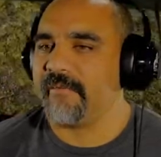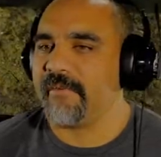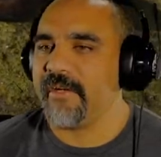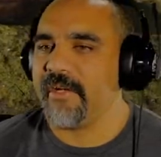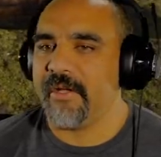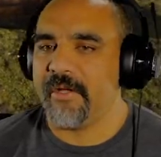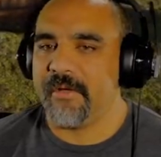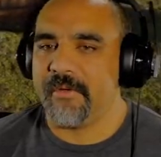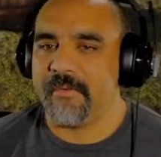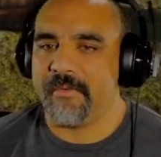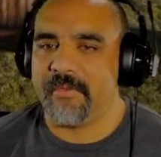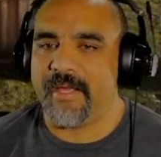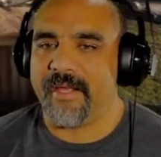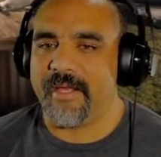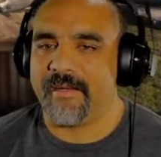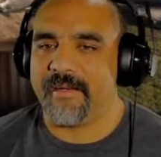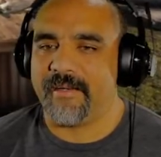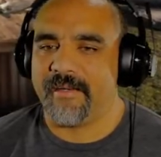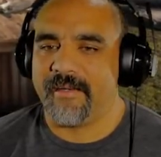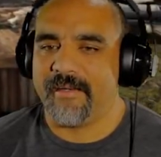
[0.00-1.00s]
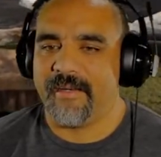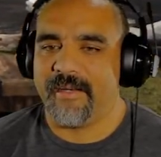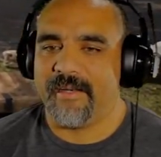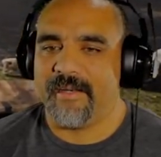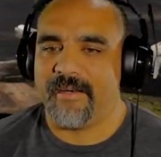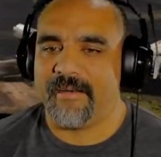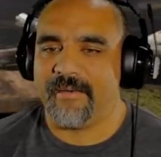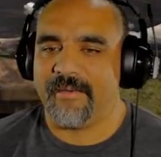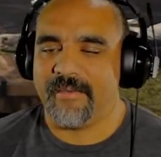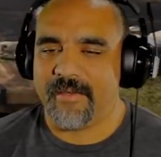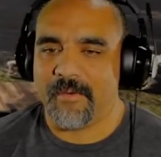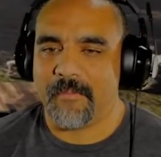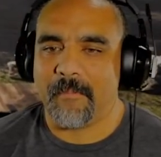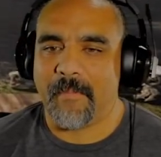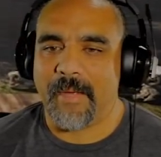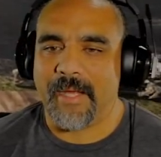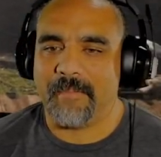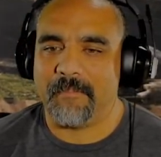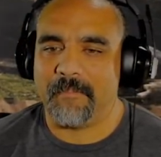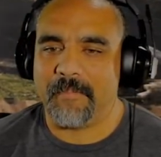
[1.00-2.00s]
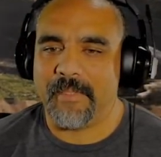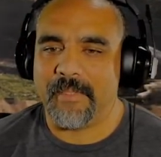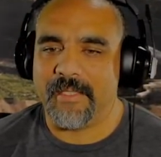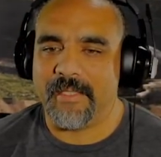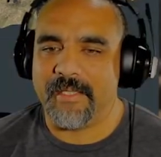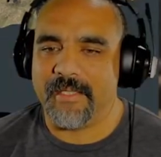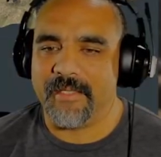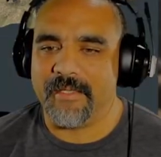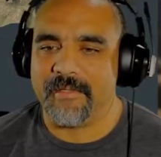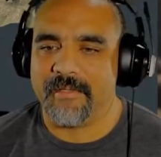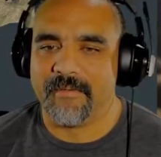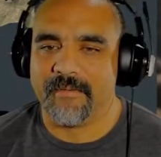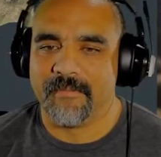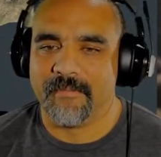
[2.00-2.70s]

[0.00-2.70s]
know that there might be